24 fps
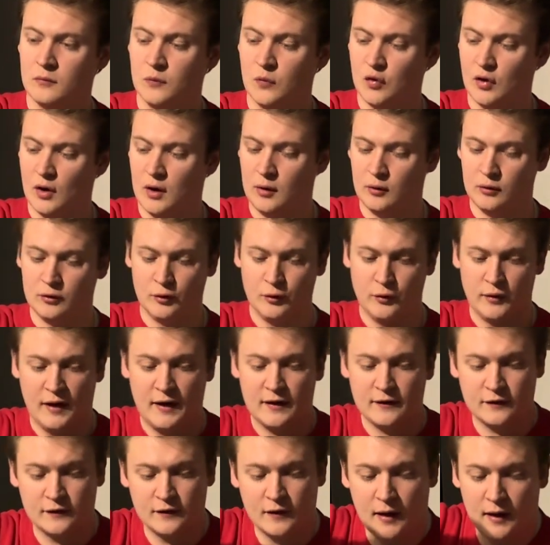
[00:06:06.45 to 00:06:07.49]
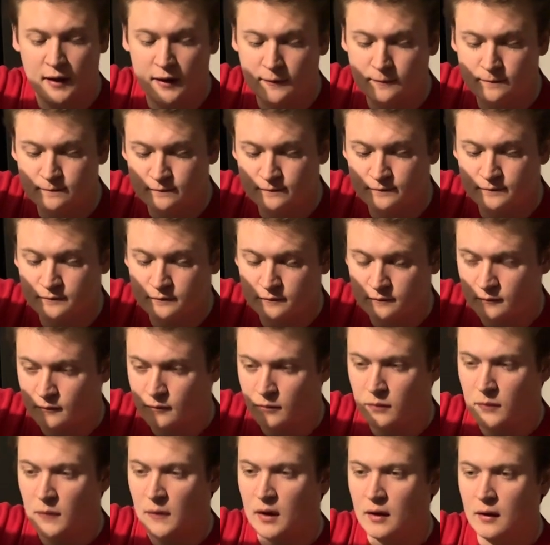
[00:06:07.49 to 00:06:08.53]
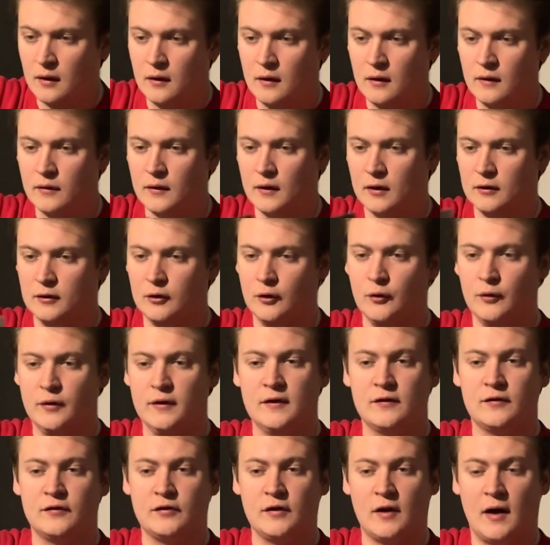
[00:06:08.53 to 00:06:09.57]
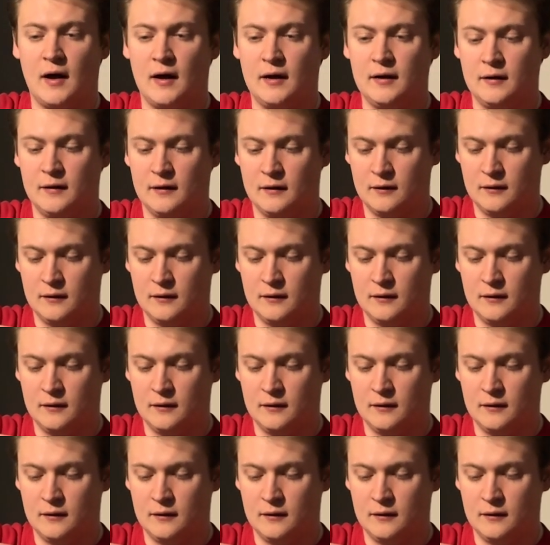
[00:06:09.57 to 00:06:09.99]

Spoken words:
So I'll glue that side, then glue this side,